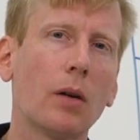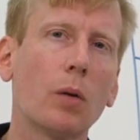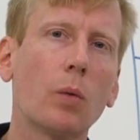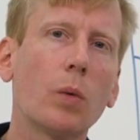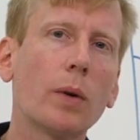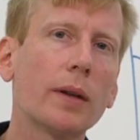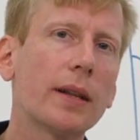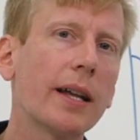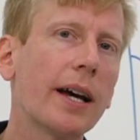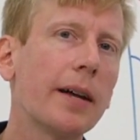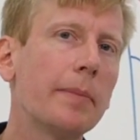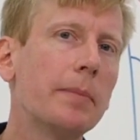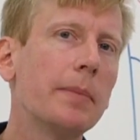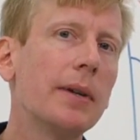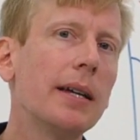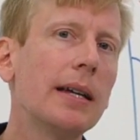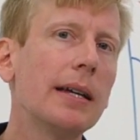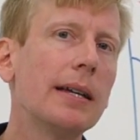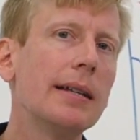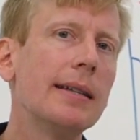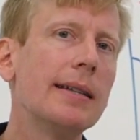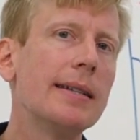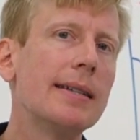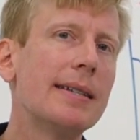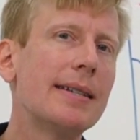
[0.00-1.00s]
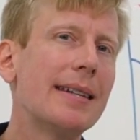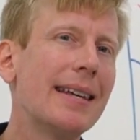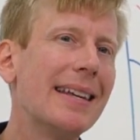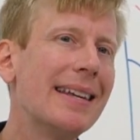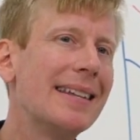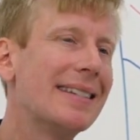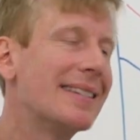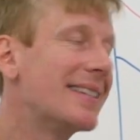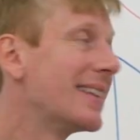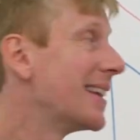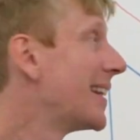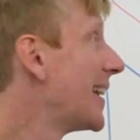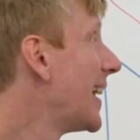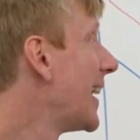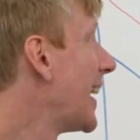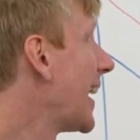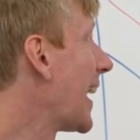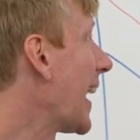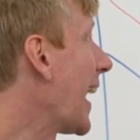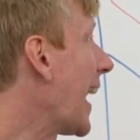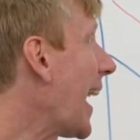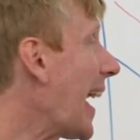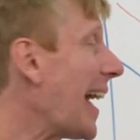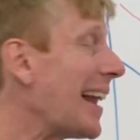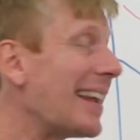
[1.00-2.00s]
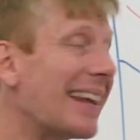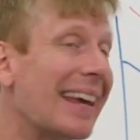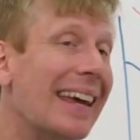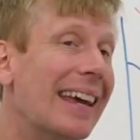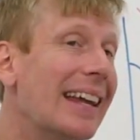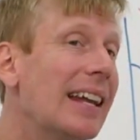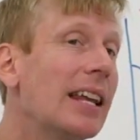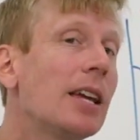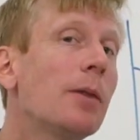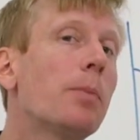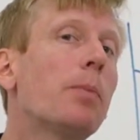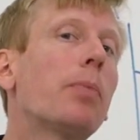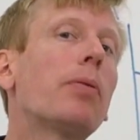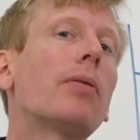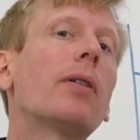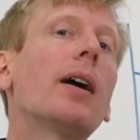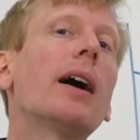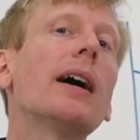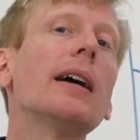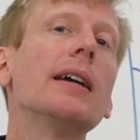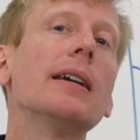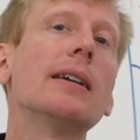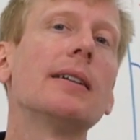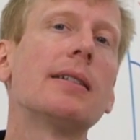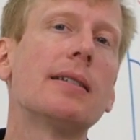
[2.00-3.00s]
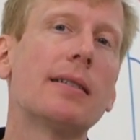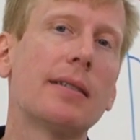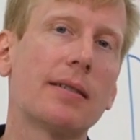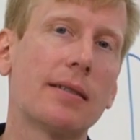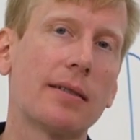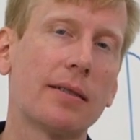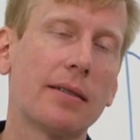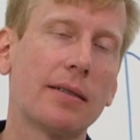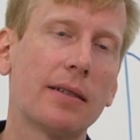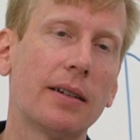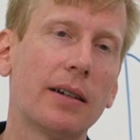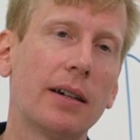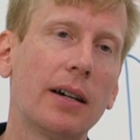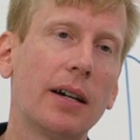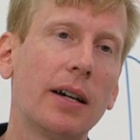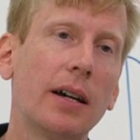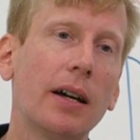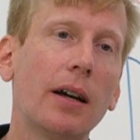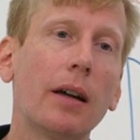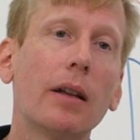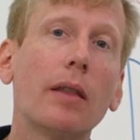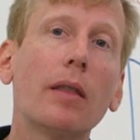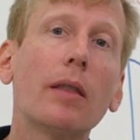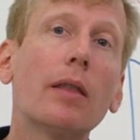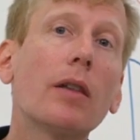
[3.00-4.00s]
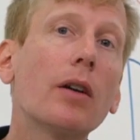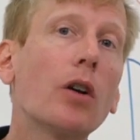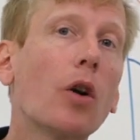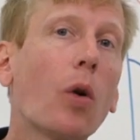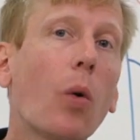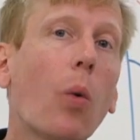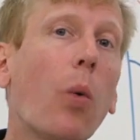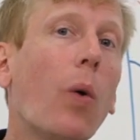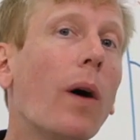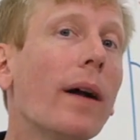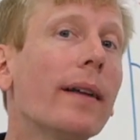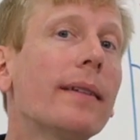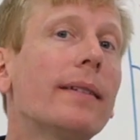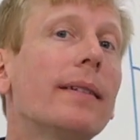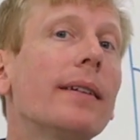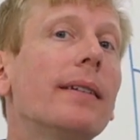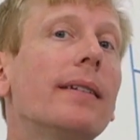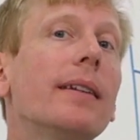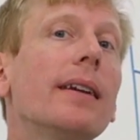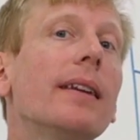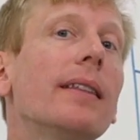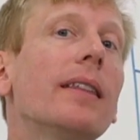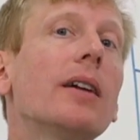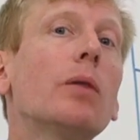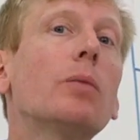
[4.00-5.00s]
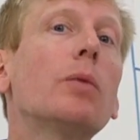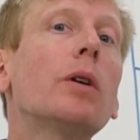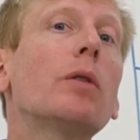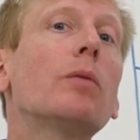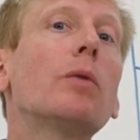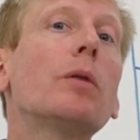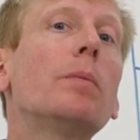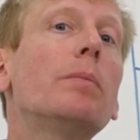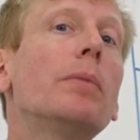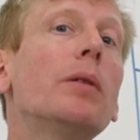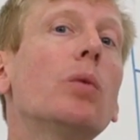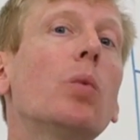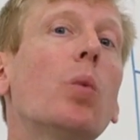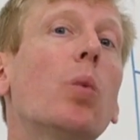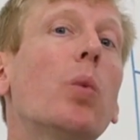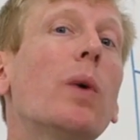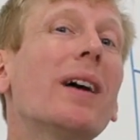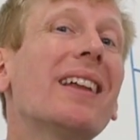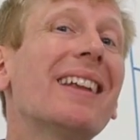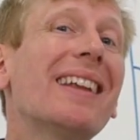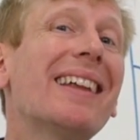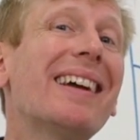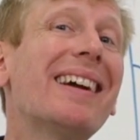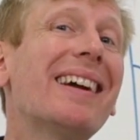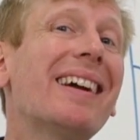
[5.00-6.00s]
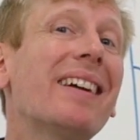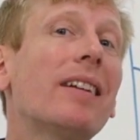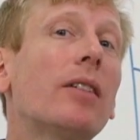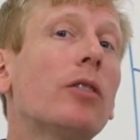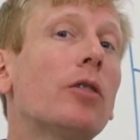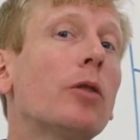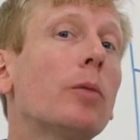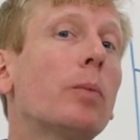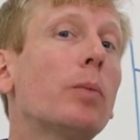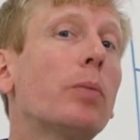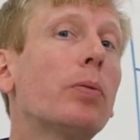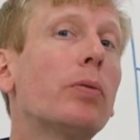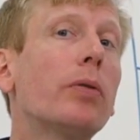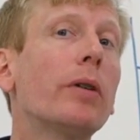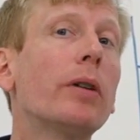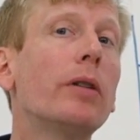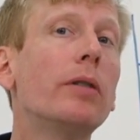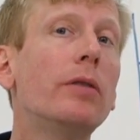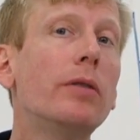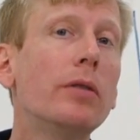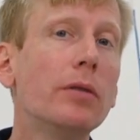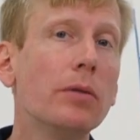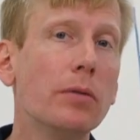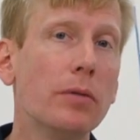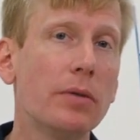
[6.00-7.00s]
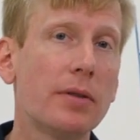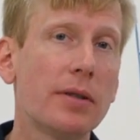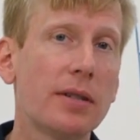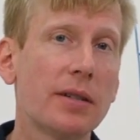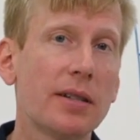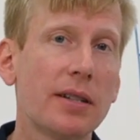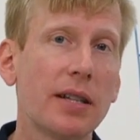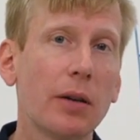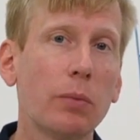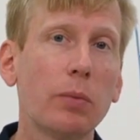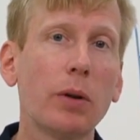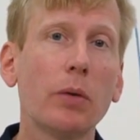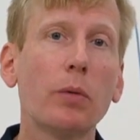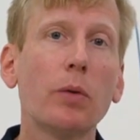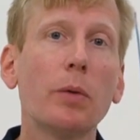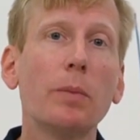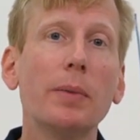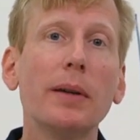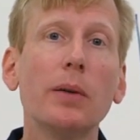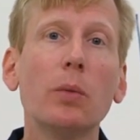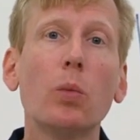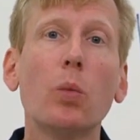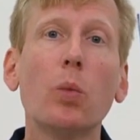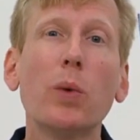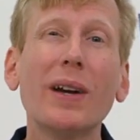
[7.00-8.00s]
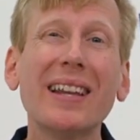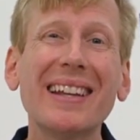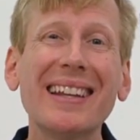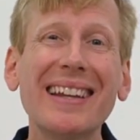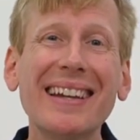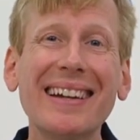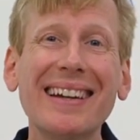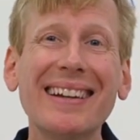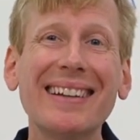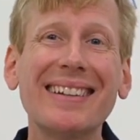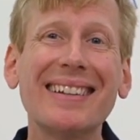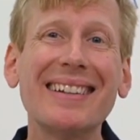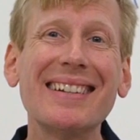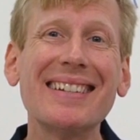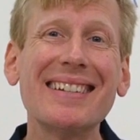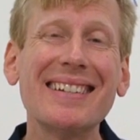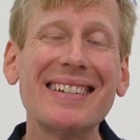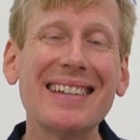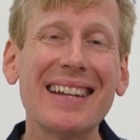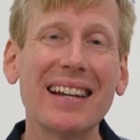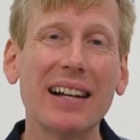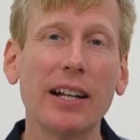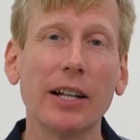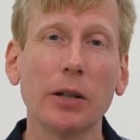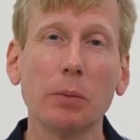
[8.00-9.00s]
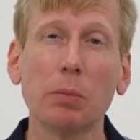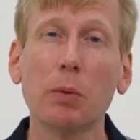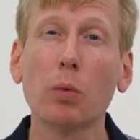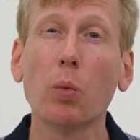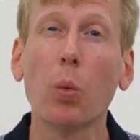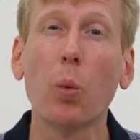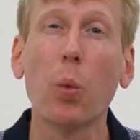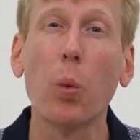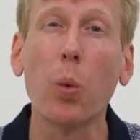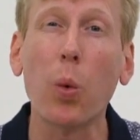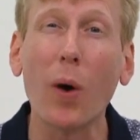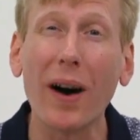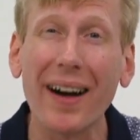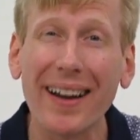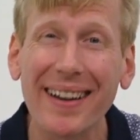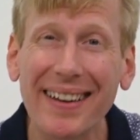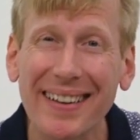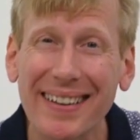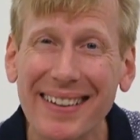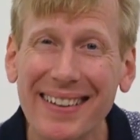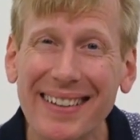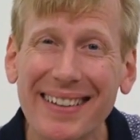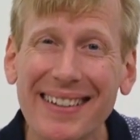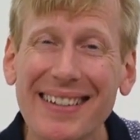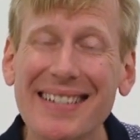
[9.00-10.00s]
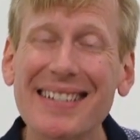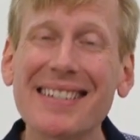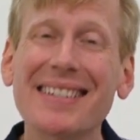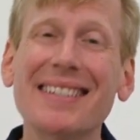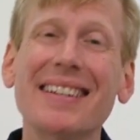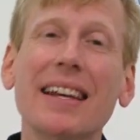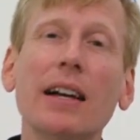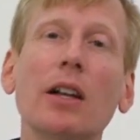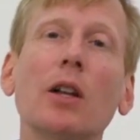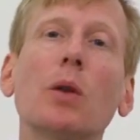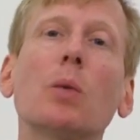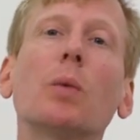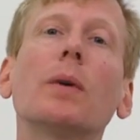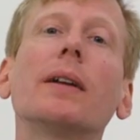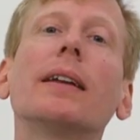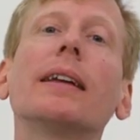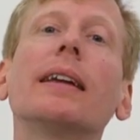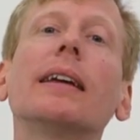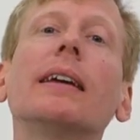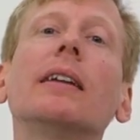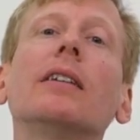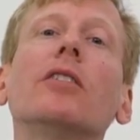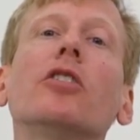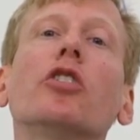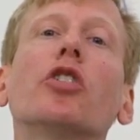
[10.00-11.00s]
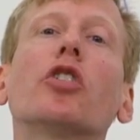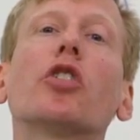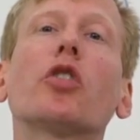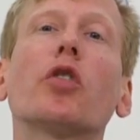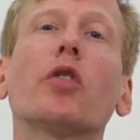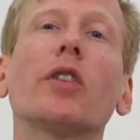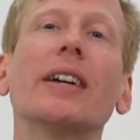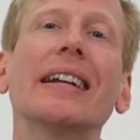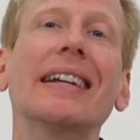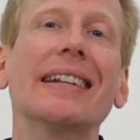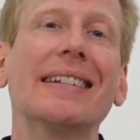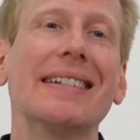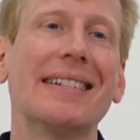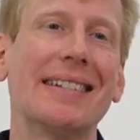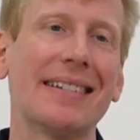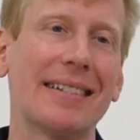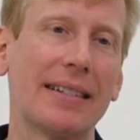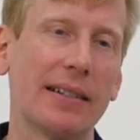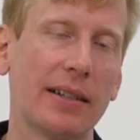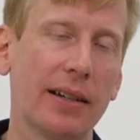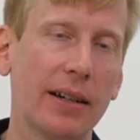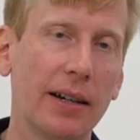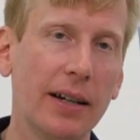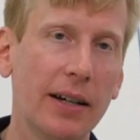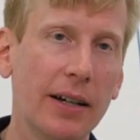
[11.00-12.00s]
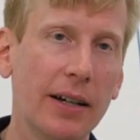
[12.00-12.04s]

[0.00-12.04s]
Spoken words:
what that means is that at any price, the quantity that we would be willing to produce, that we would be willing to sell, we want to sell, would increase.